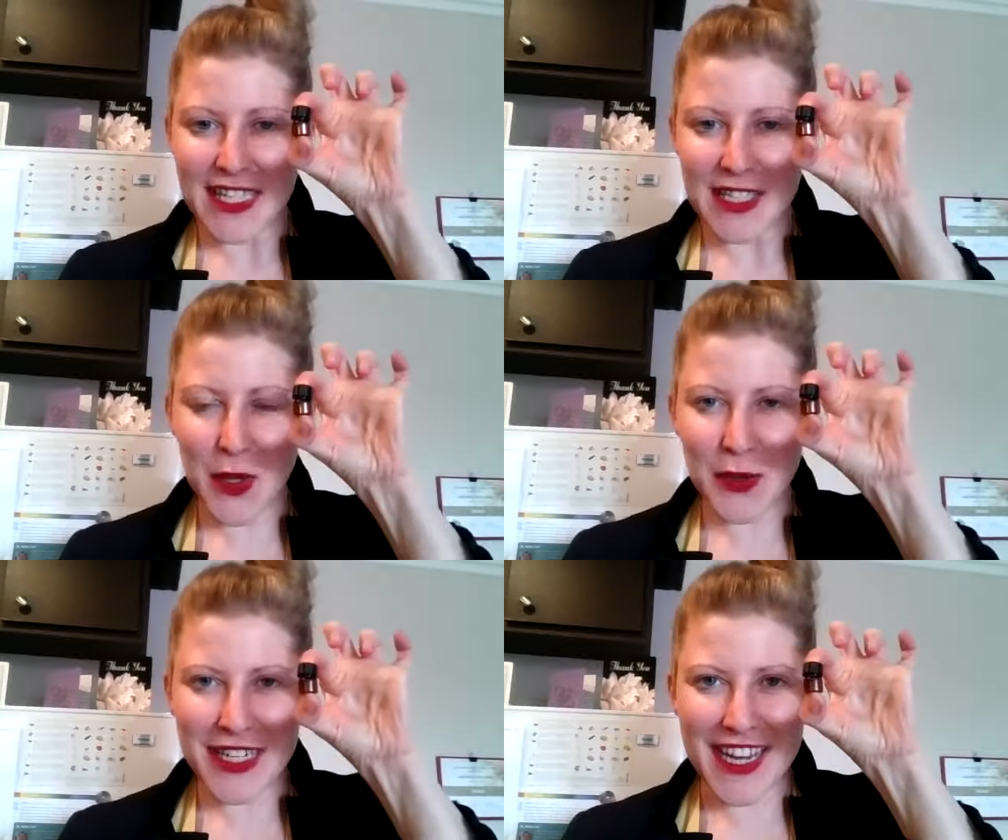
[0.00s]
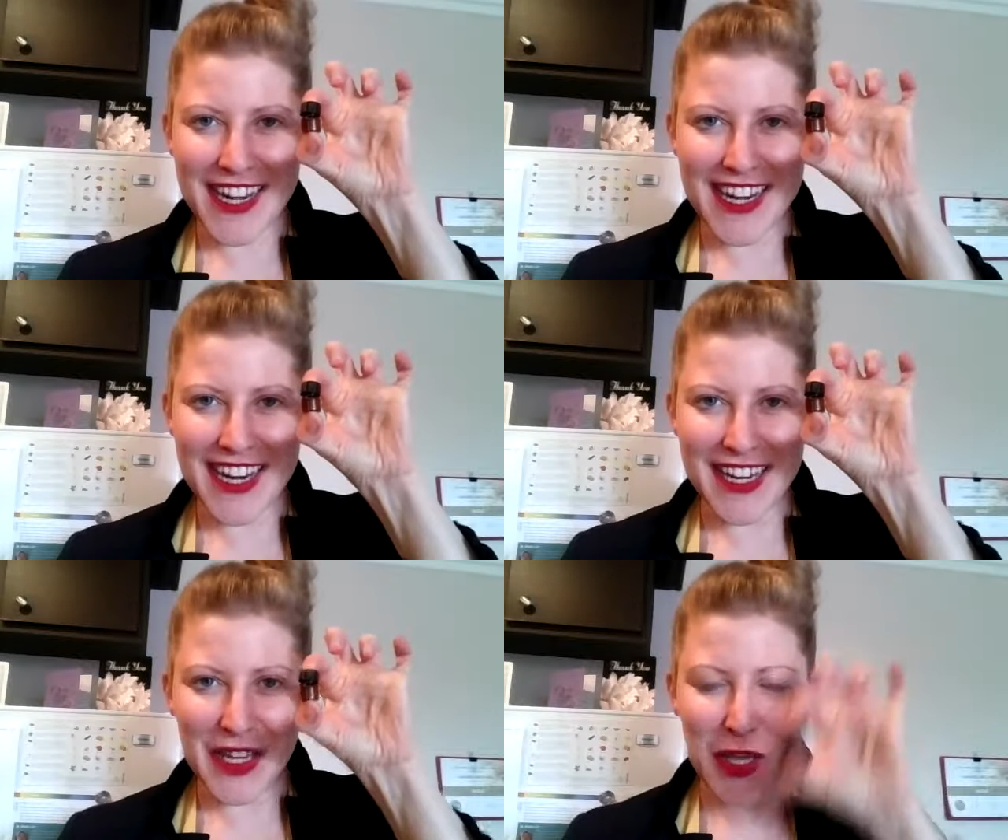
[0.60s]
So
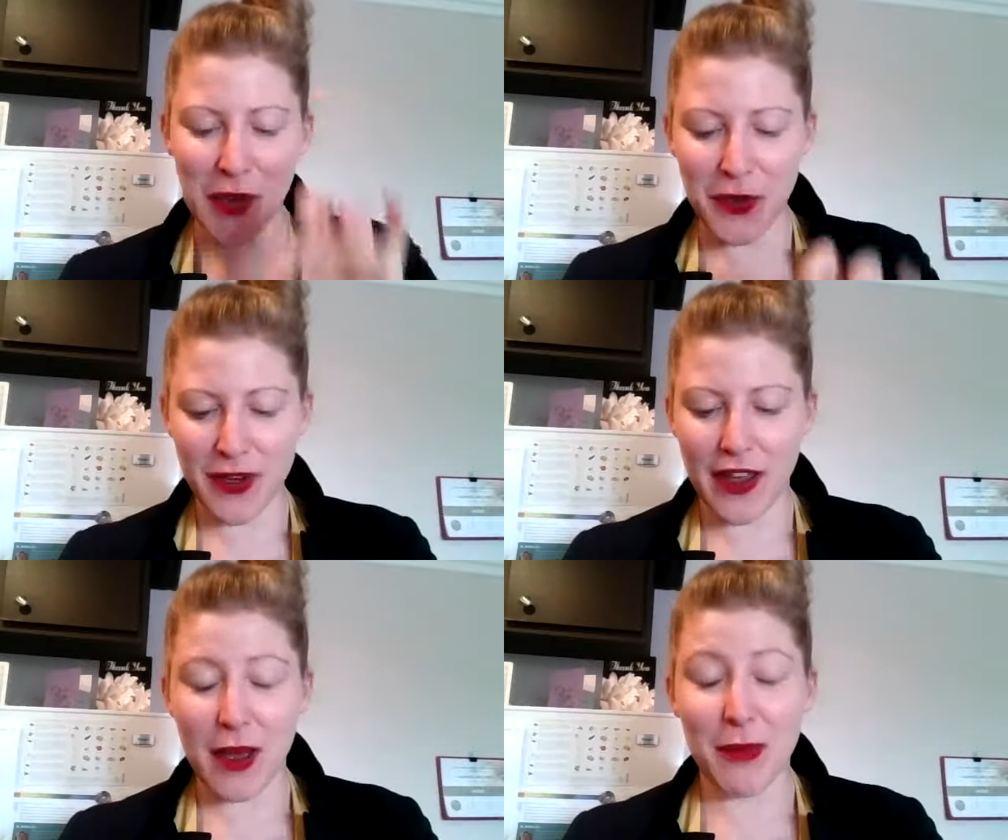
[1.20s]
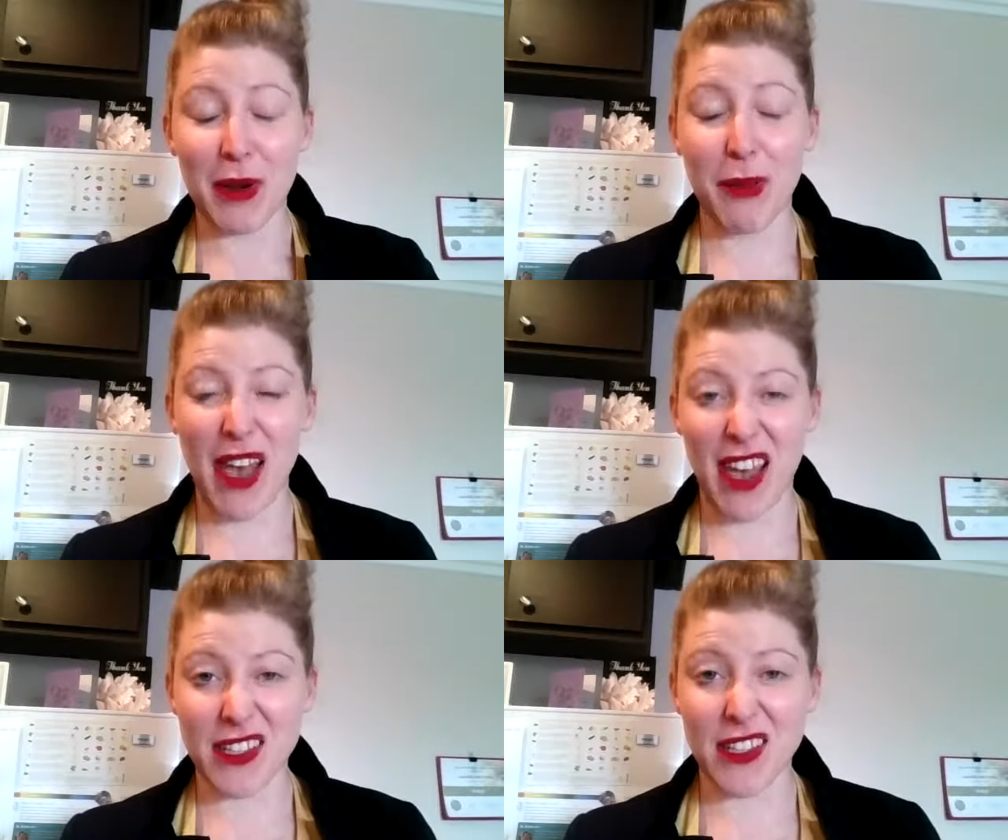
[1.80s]
tiny and cute, but it
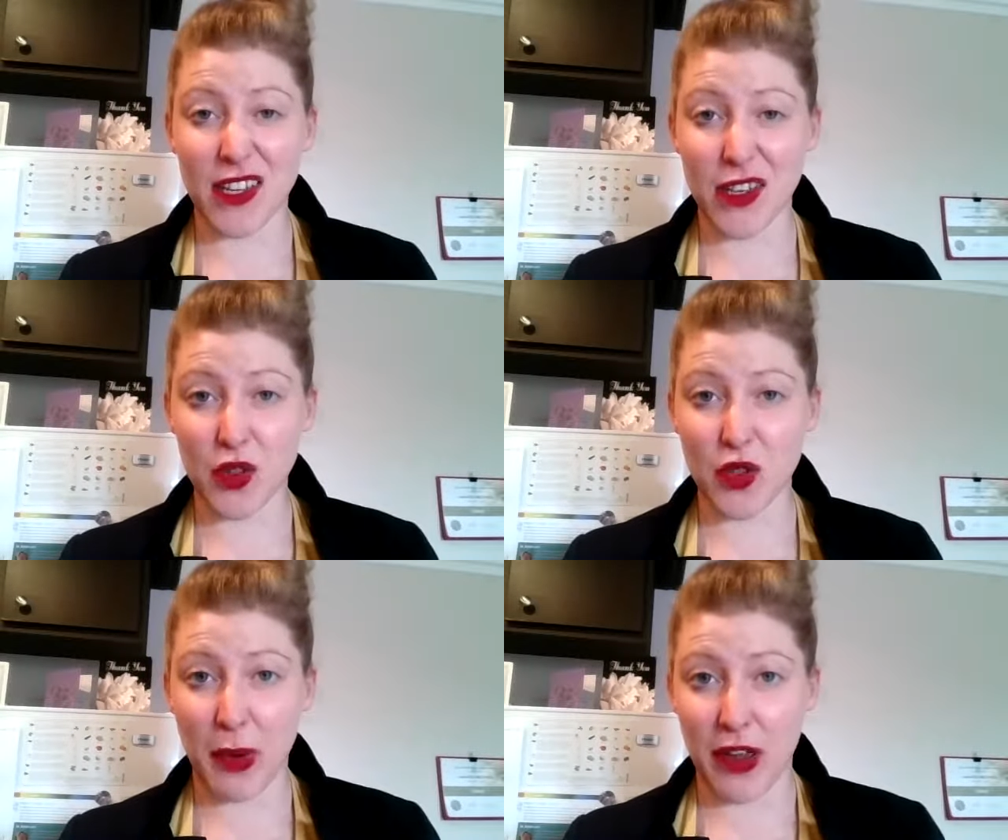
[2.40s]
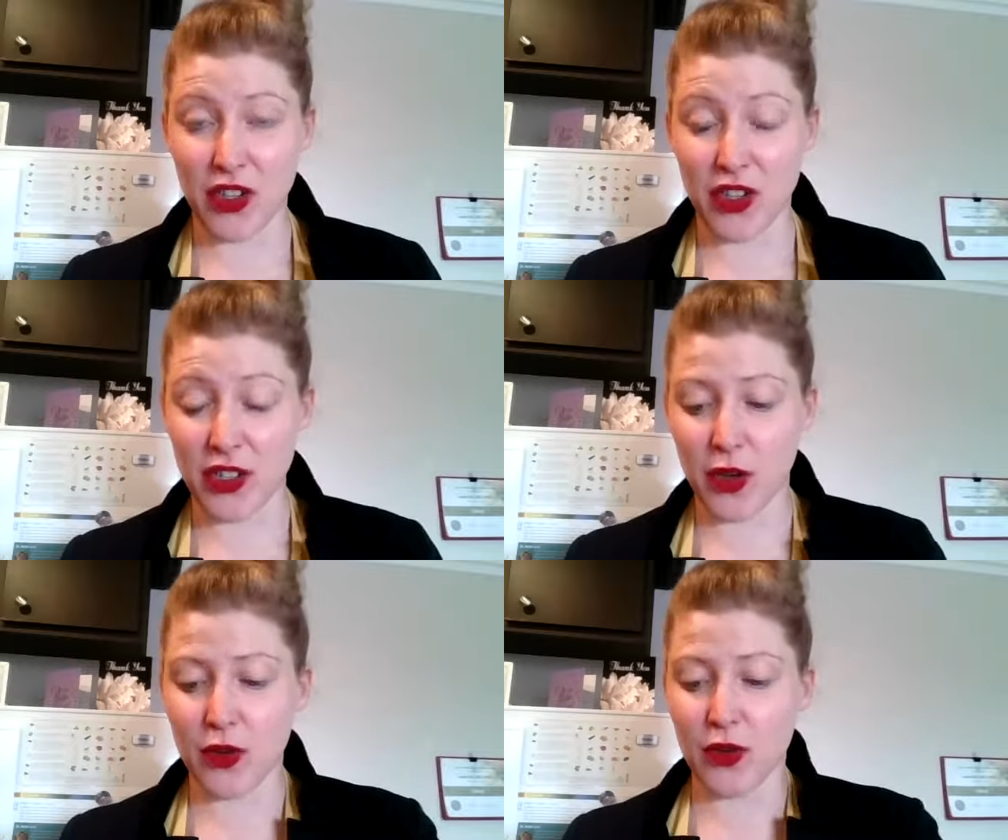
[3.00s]
packs a huge punch.
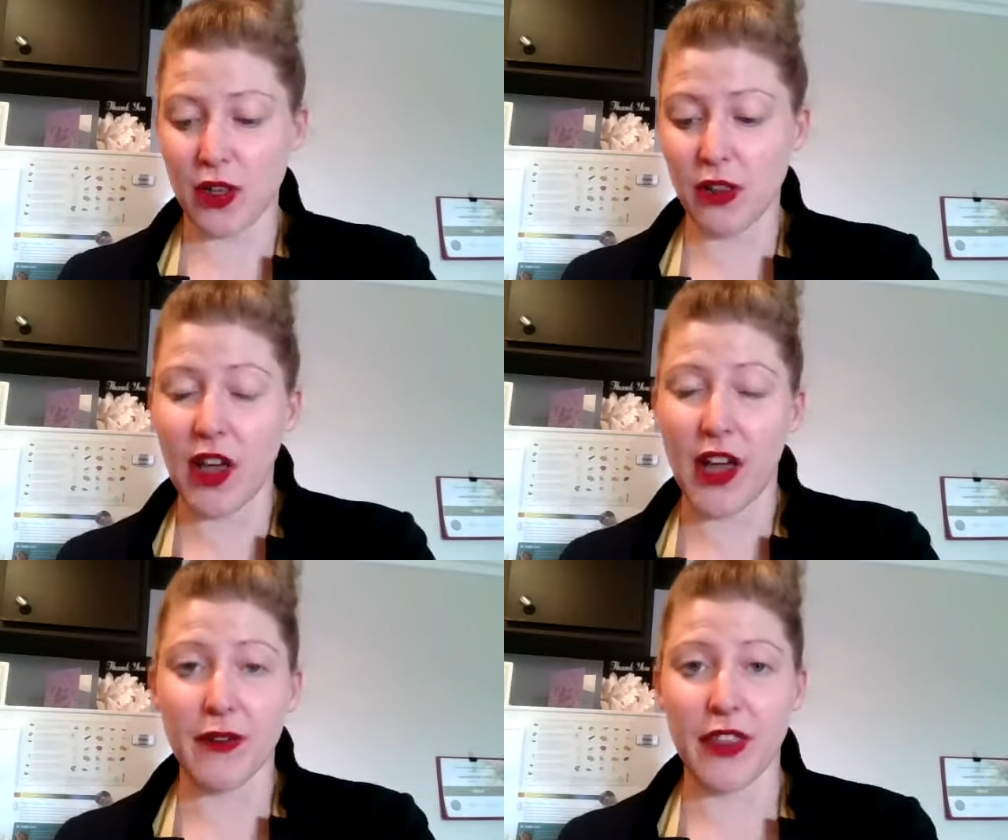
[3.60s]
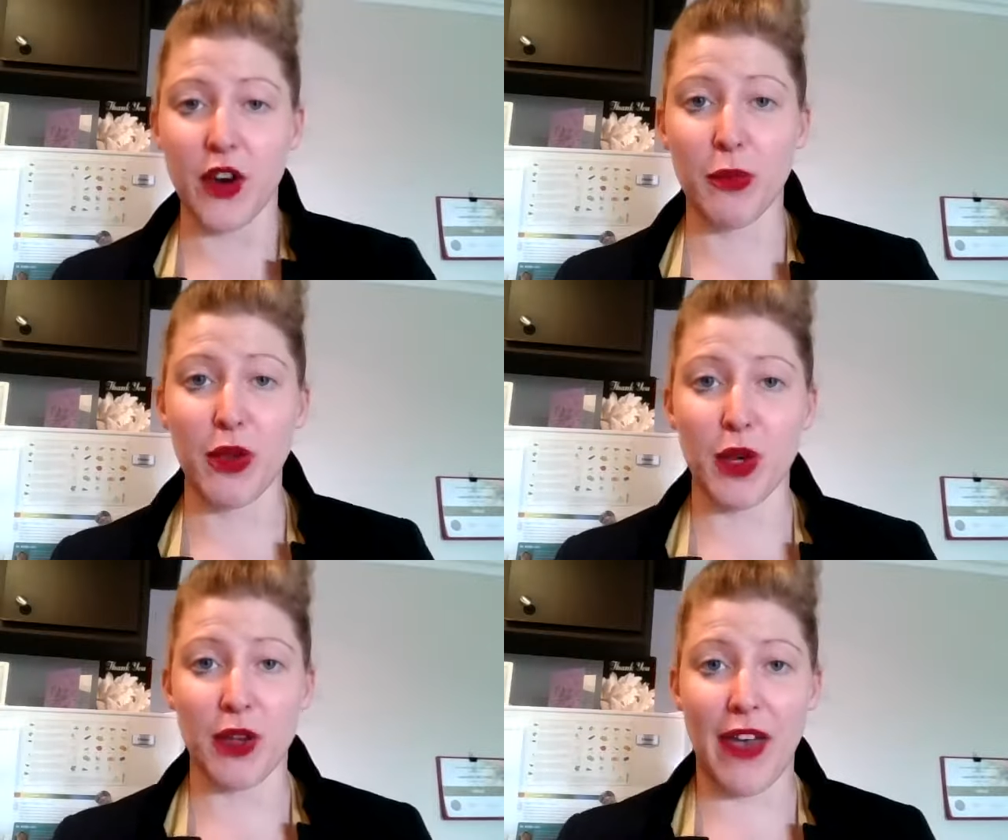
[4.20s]
So there's a lot of
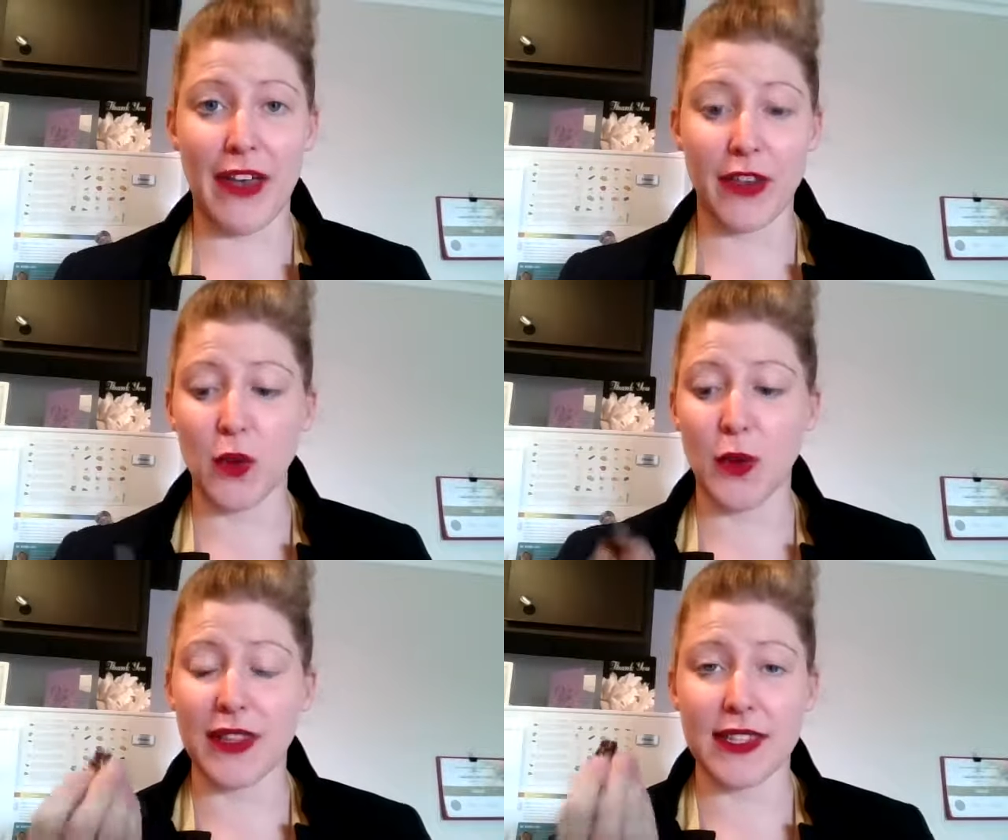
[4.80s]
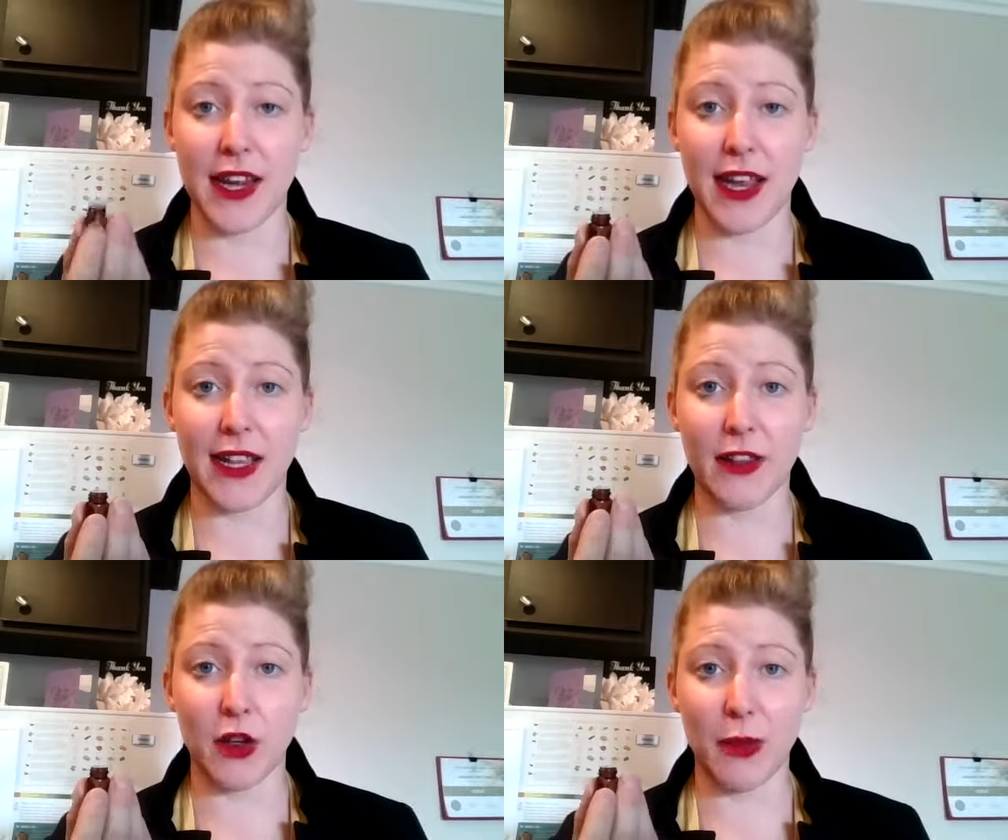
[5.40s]
therapeutic value in this
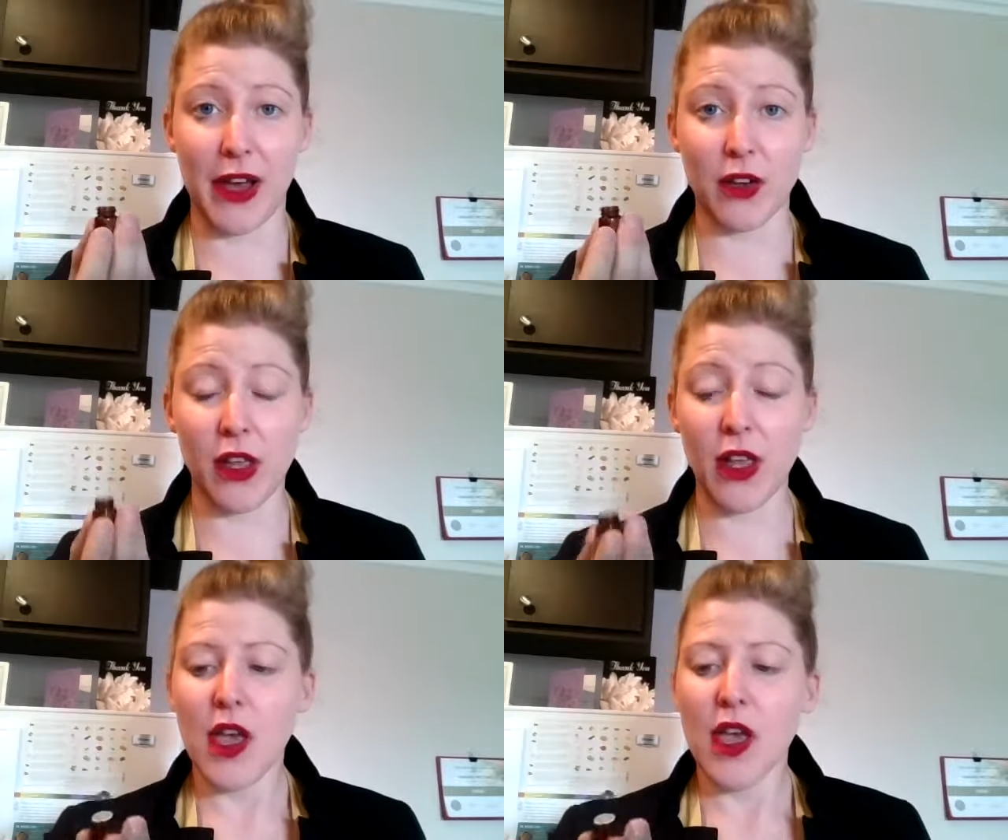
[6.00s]
tiny little bottle.